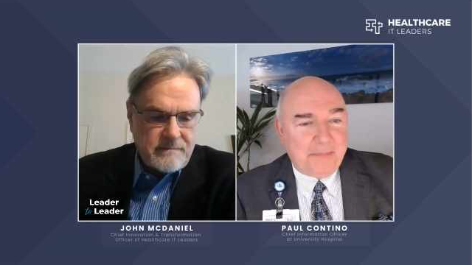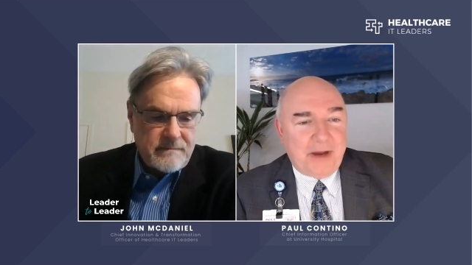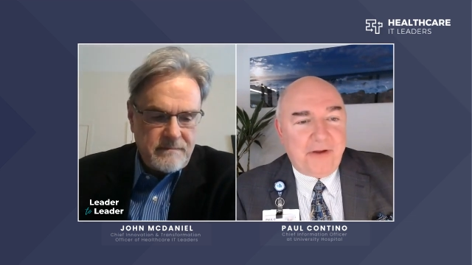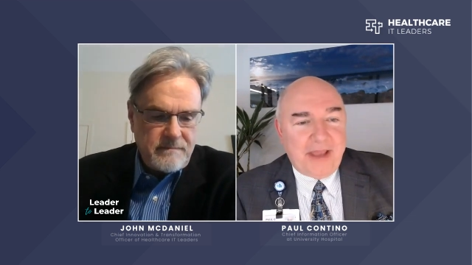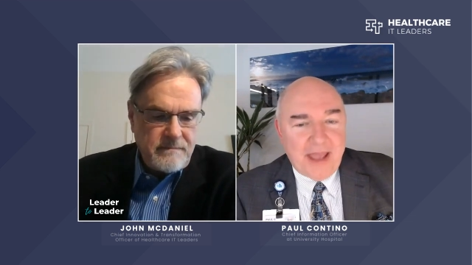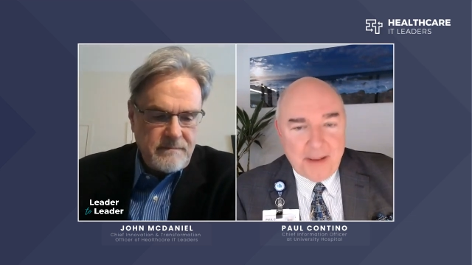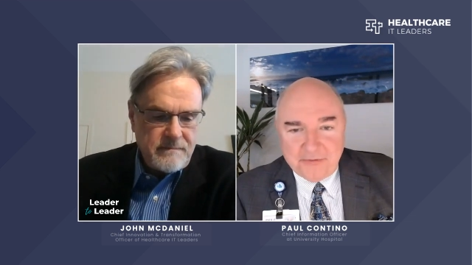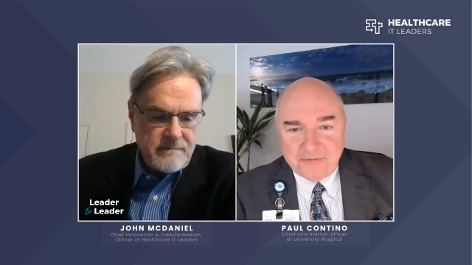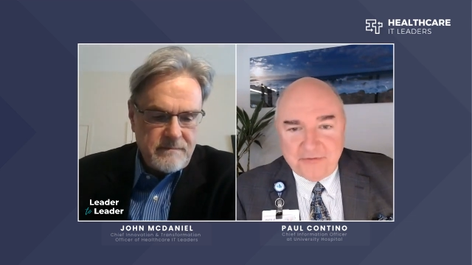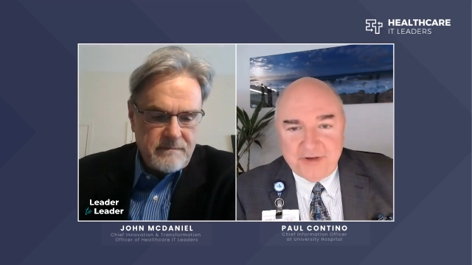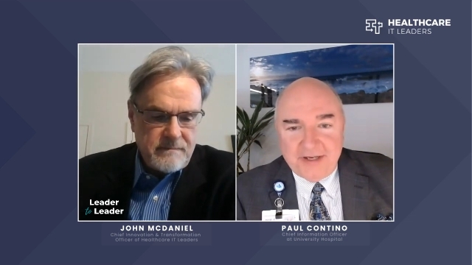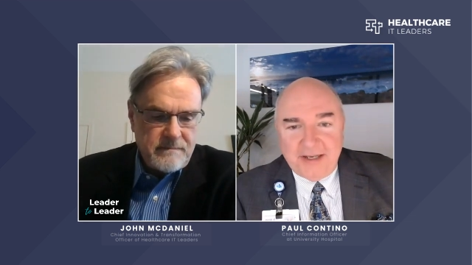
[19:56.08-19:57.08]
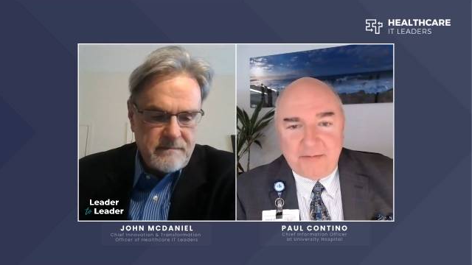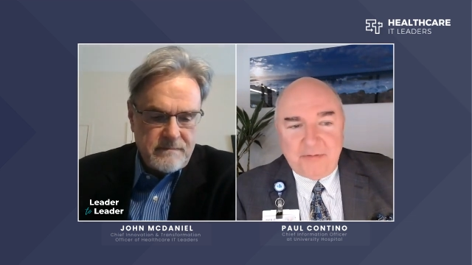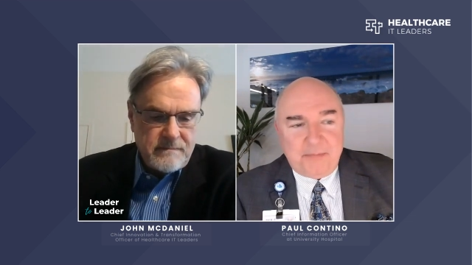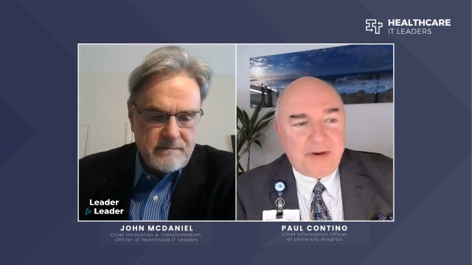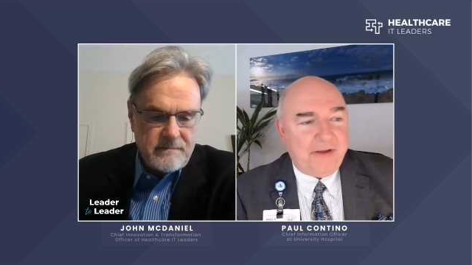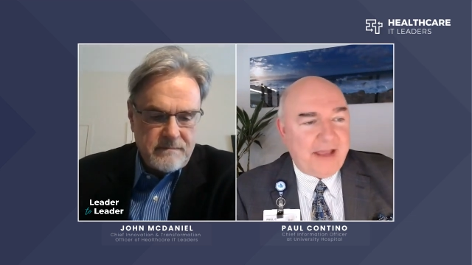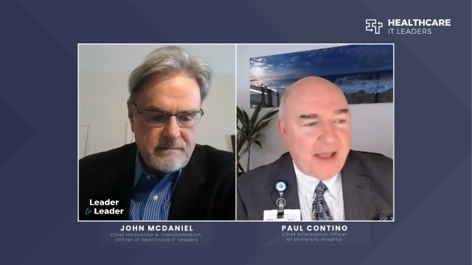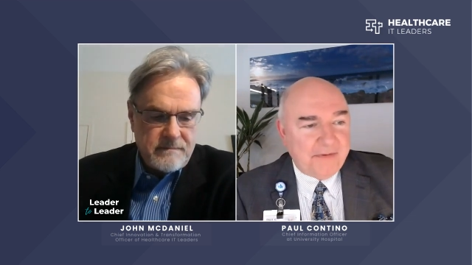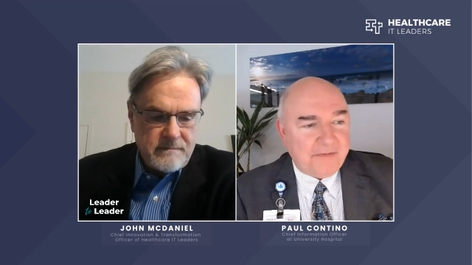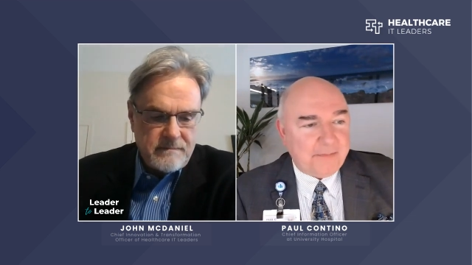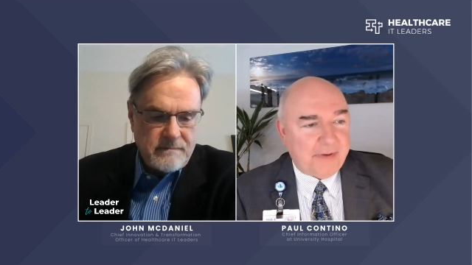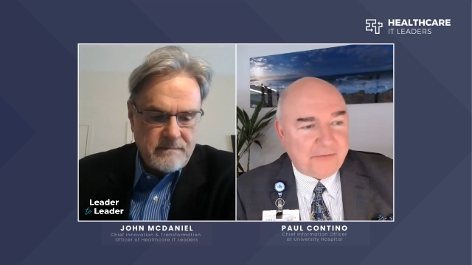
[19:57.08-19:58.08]
Speaker 1: biochemistry. I'm a
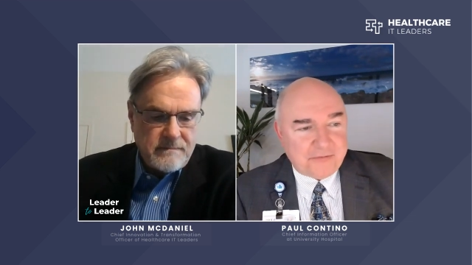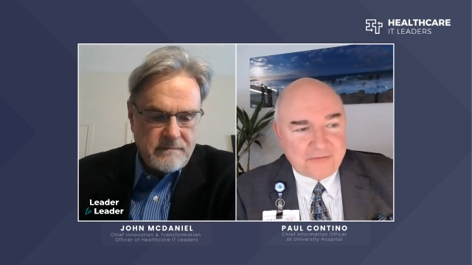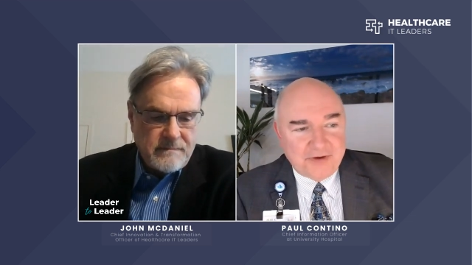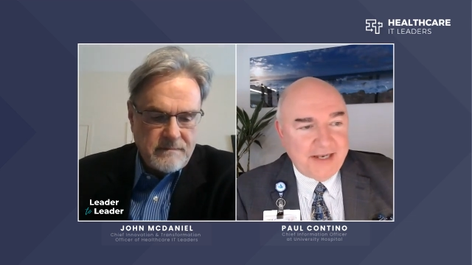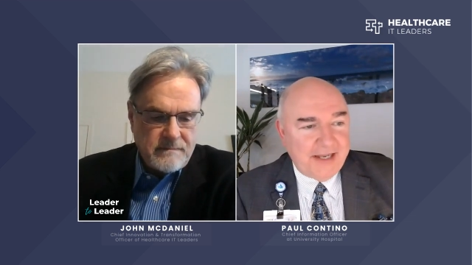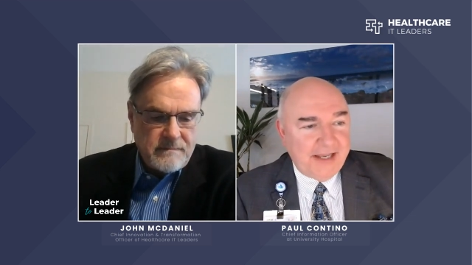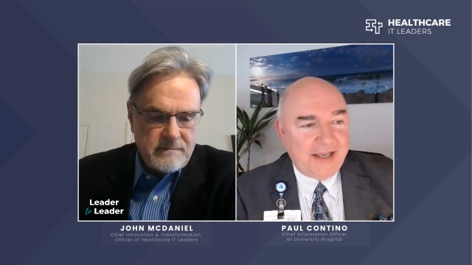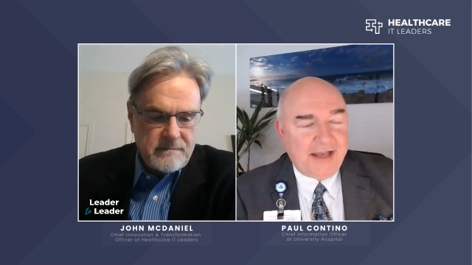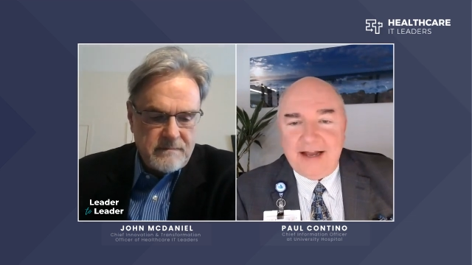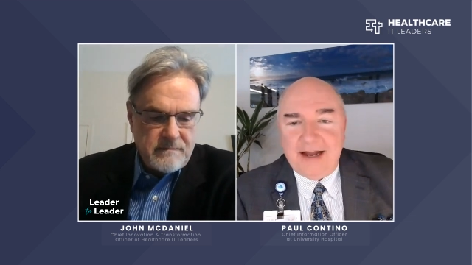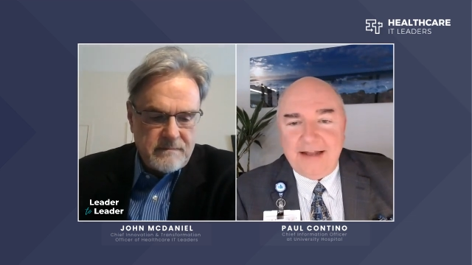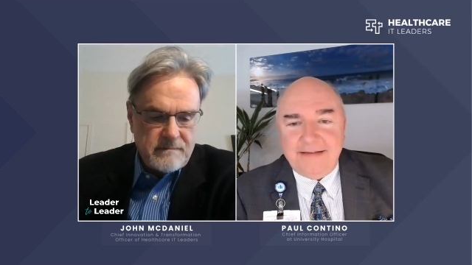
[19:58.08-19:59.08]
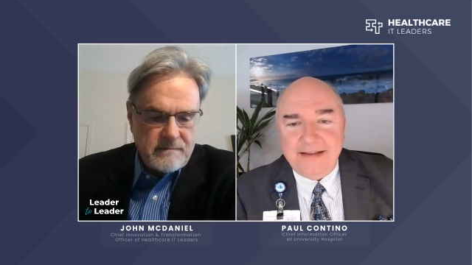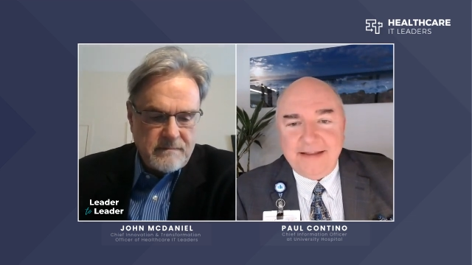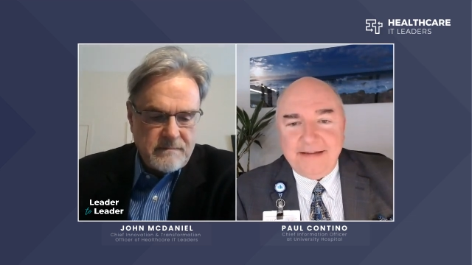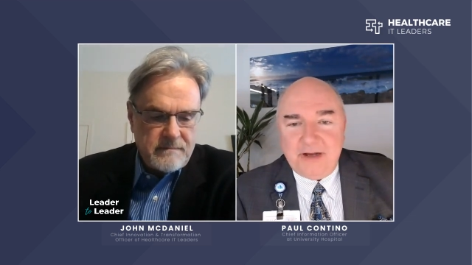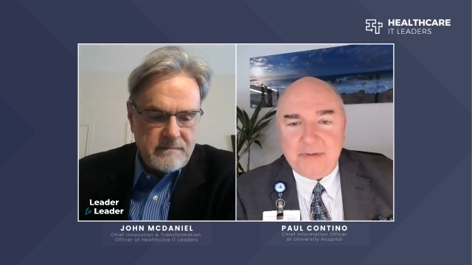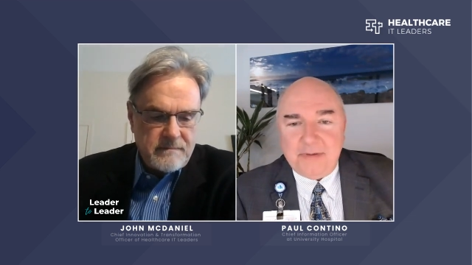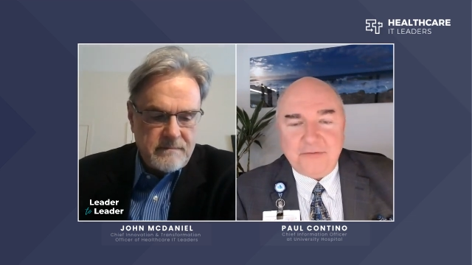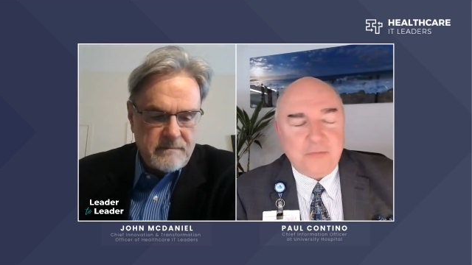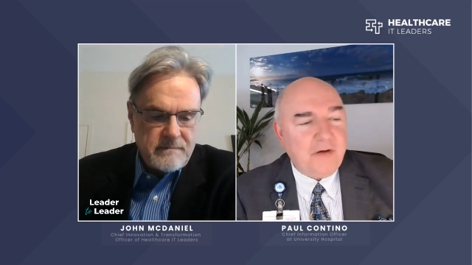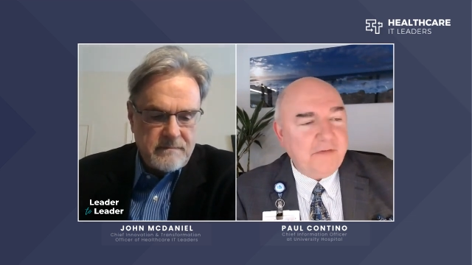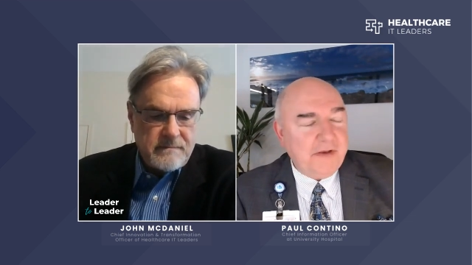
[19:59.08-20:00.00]
biochemist by training. I did about 12